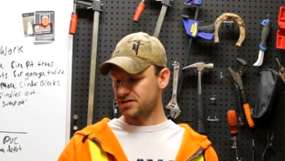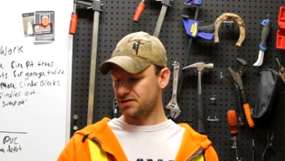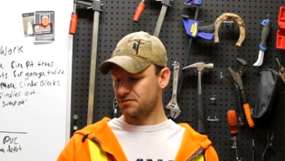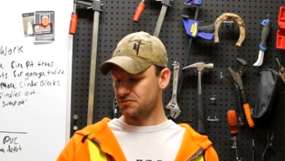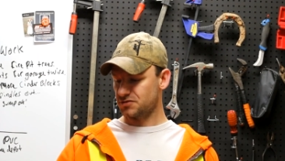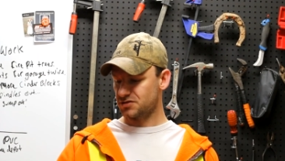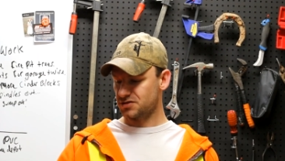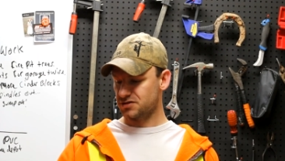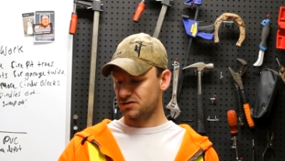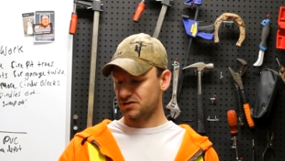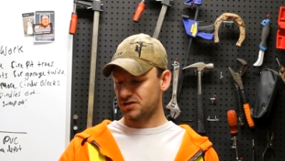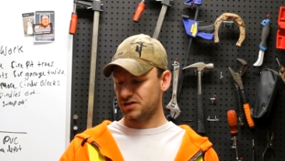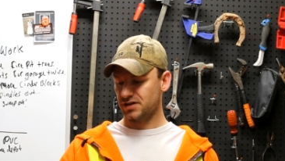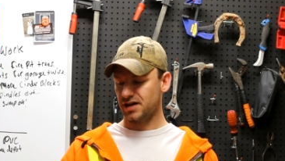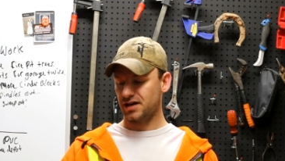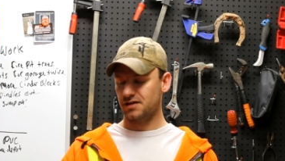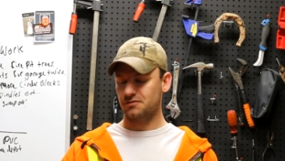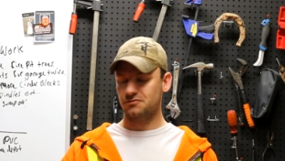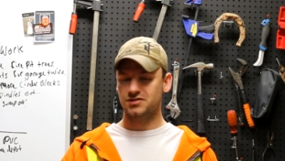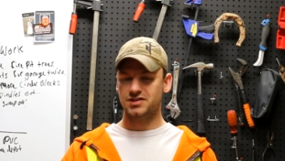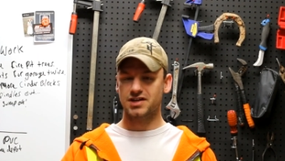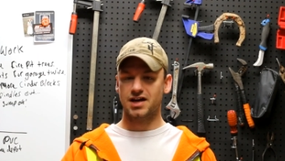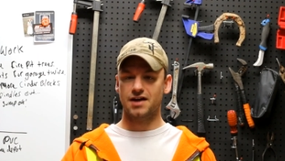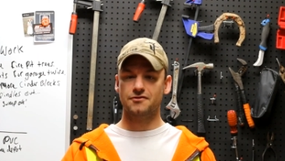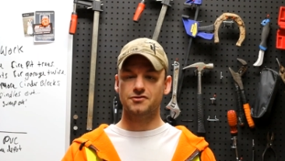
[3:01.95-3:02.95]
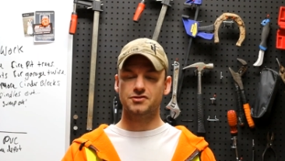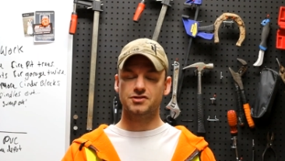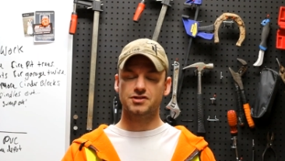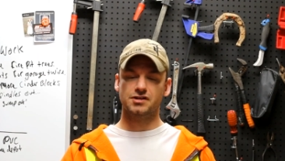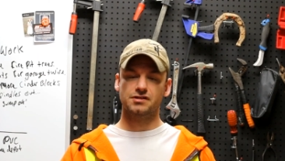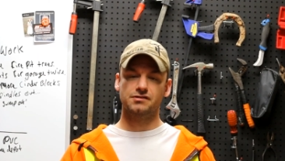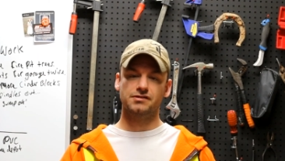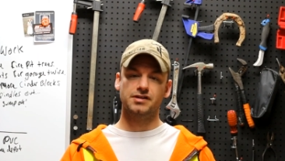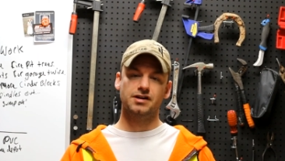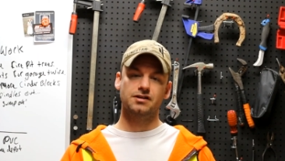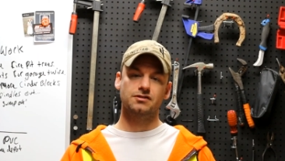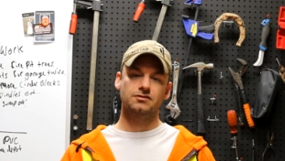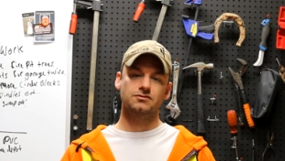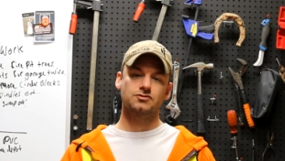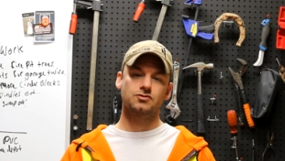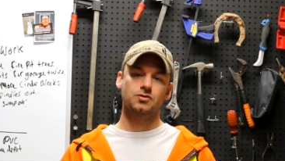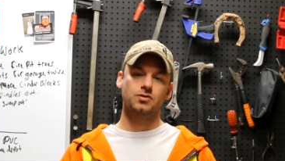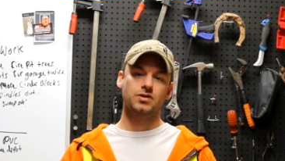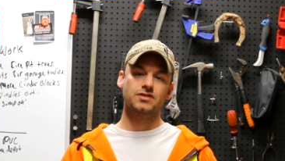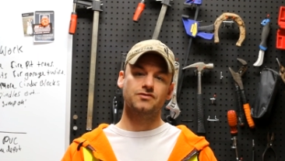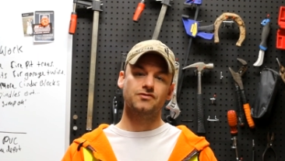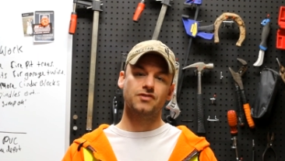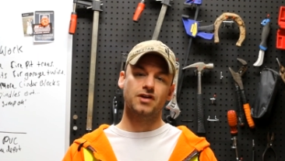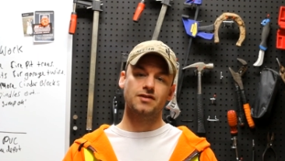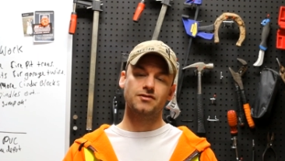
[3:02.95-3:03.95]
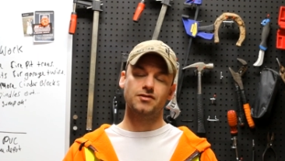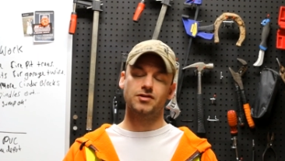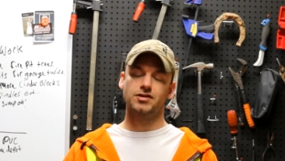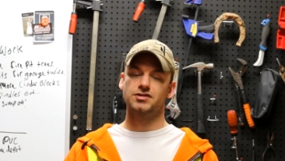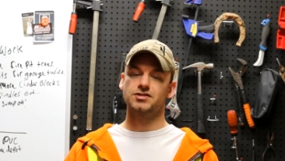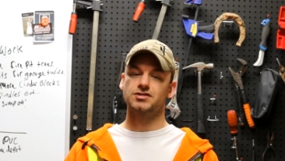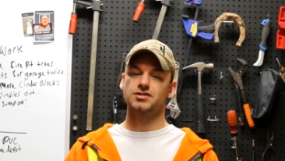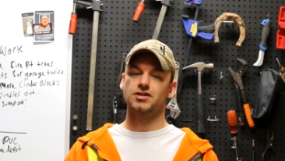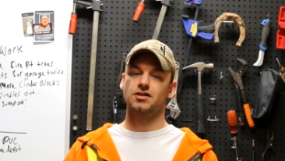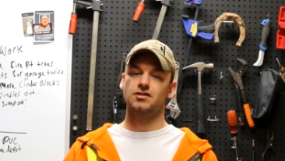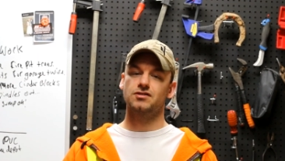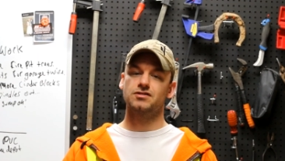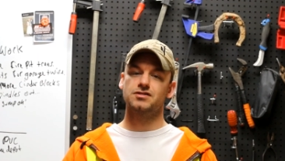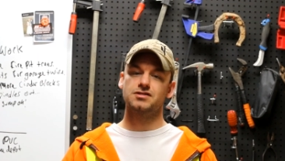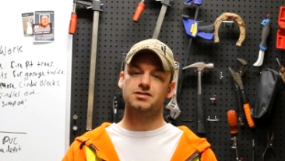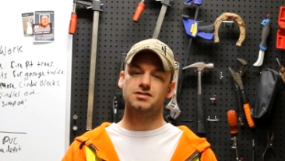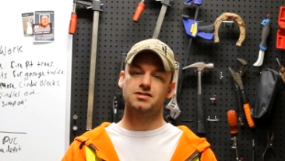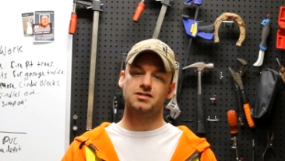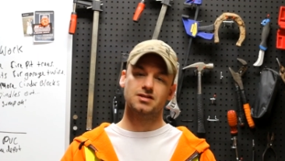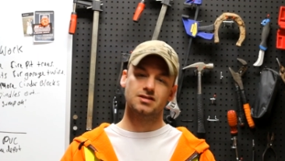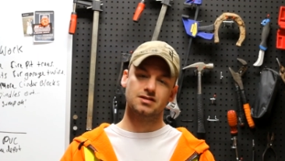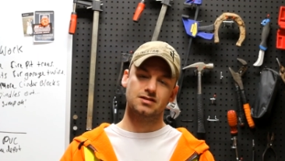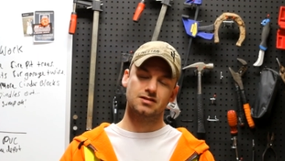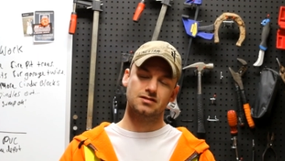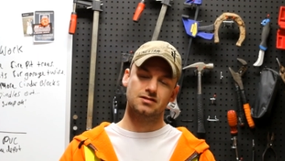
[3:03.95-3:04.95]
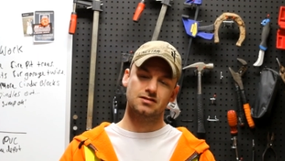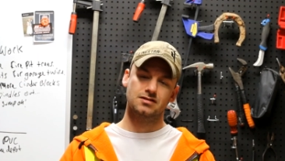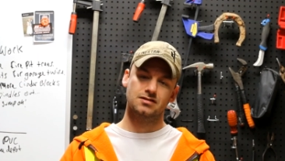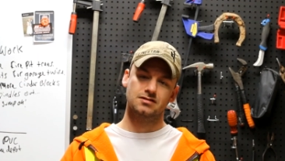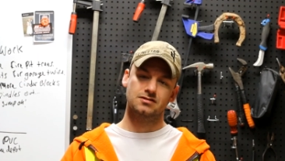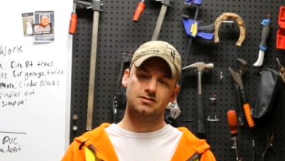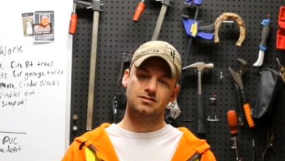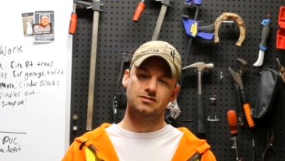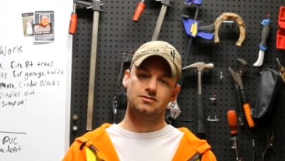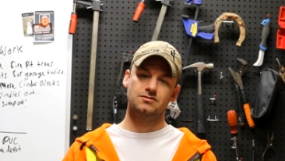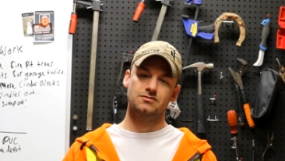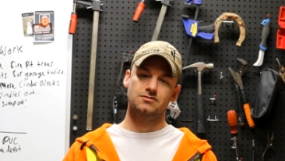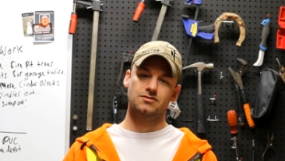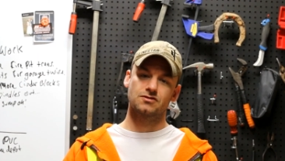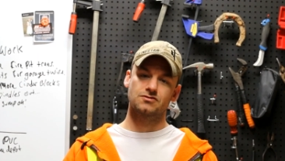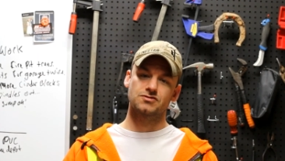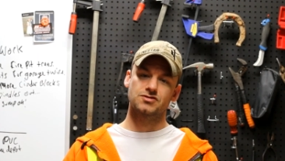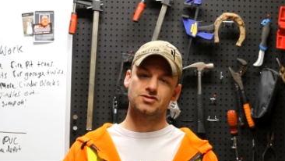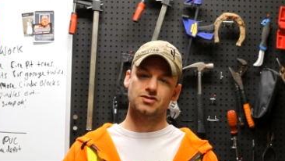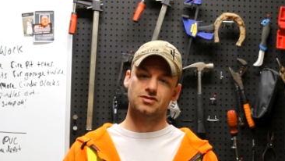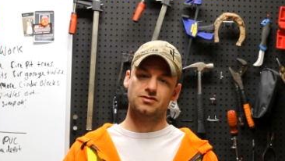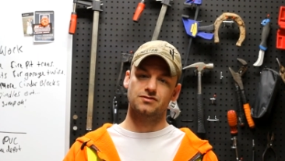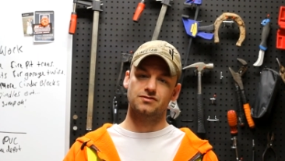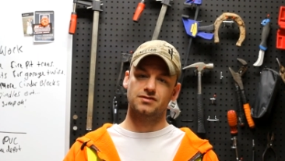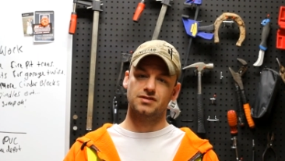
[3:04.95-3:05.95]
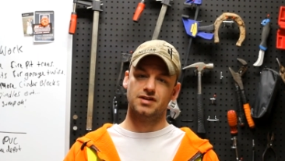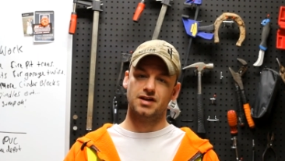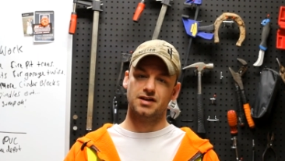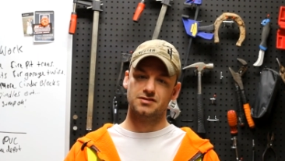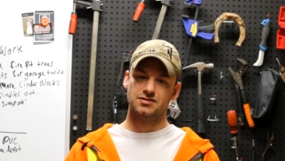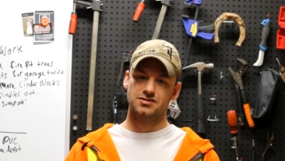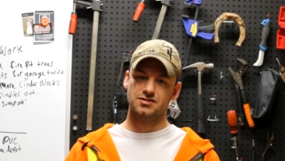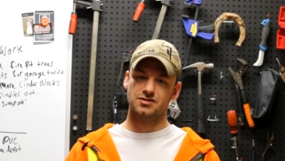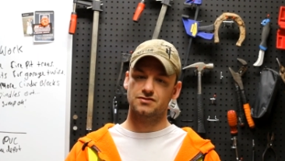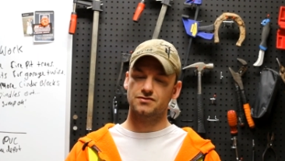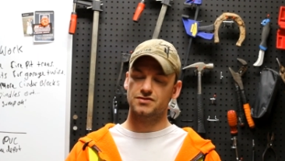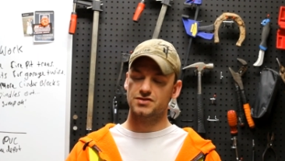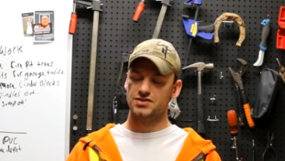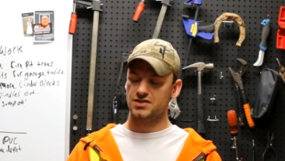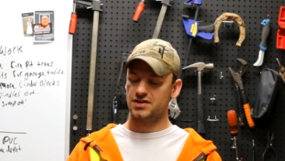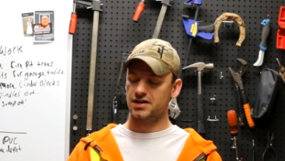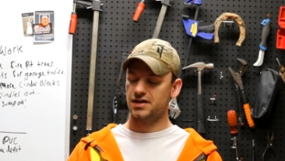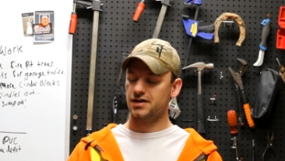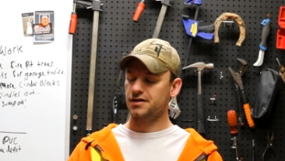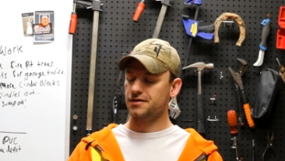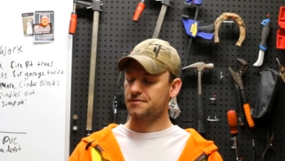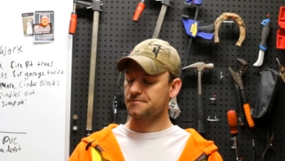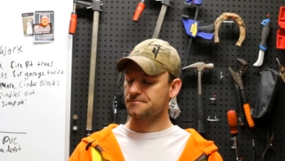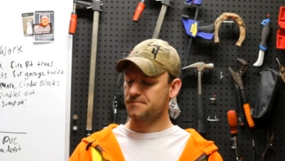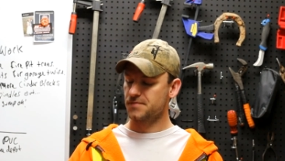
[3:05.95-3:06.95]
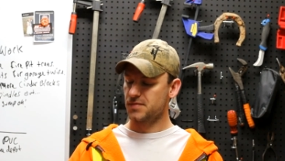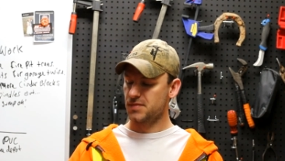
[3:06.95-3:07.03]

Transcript: it was averaging around $2,500 to do that service there.